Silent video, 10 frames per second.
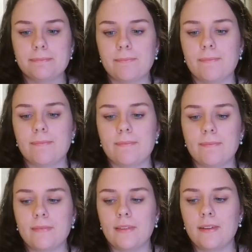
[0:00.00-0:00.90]

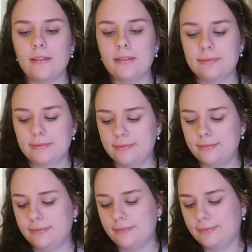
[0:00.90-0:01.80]

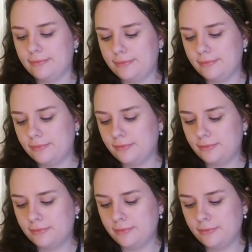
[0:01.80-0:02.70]

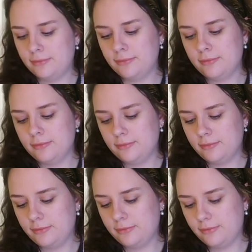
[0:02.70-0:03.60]
(no one is talking)